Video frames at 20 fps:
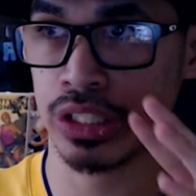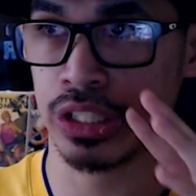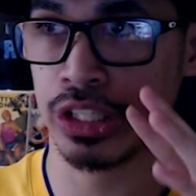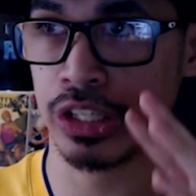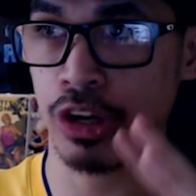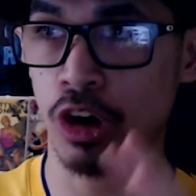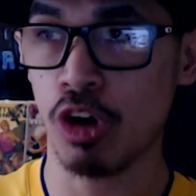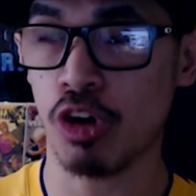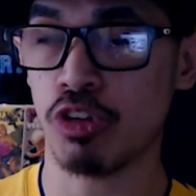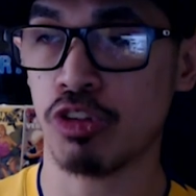the
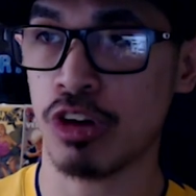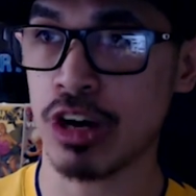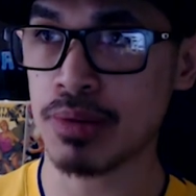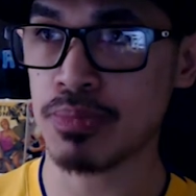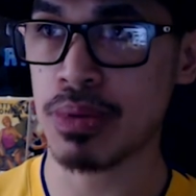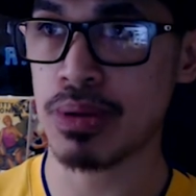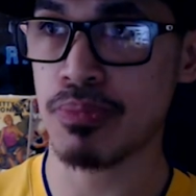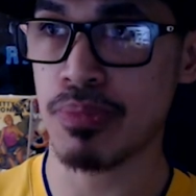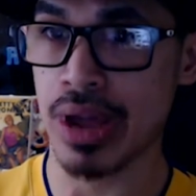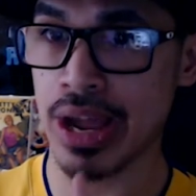
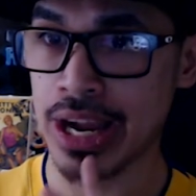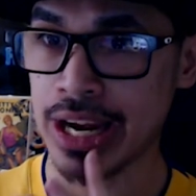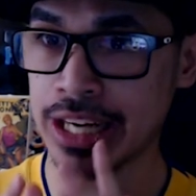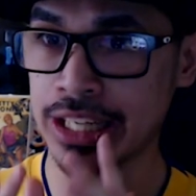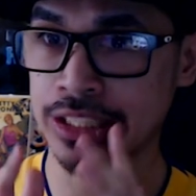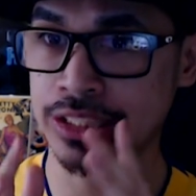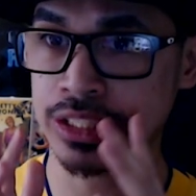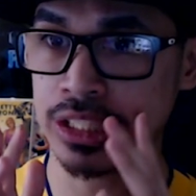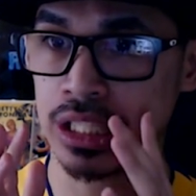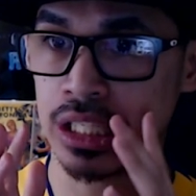GoFundMe
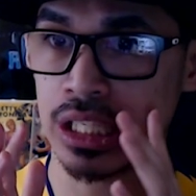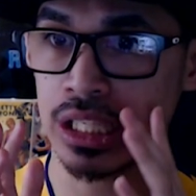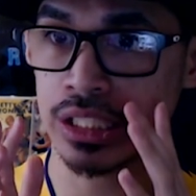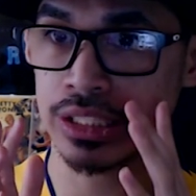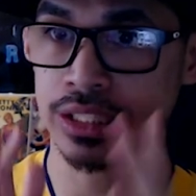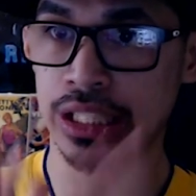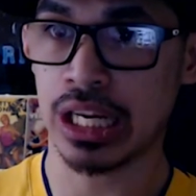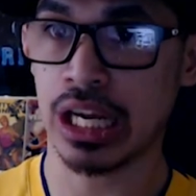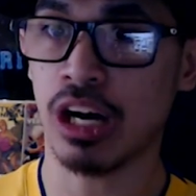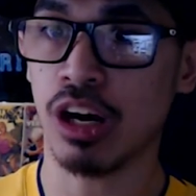page
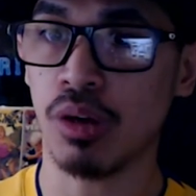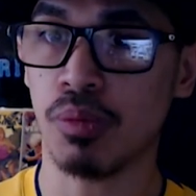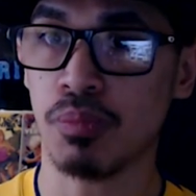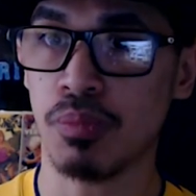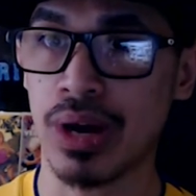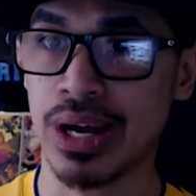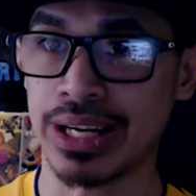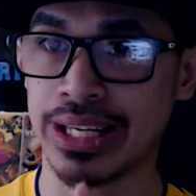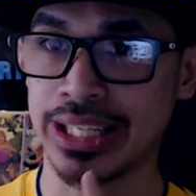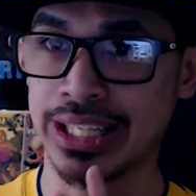to help
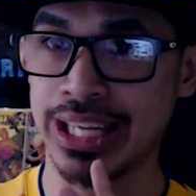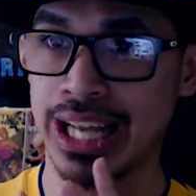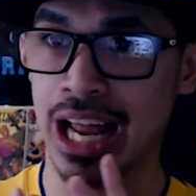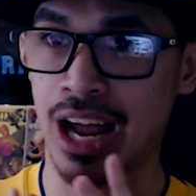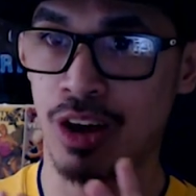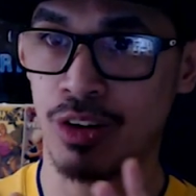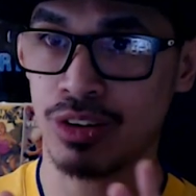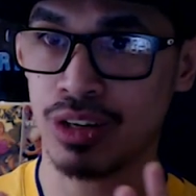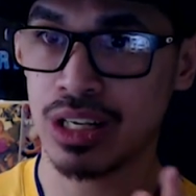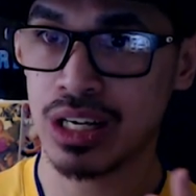Mikey
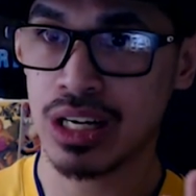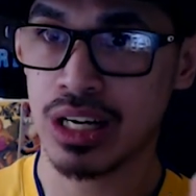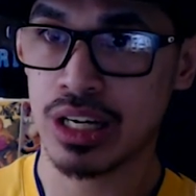out.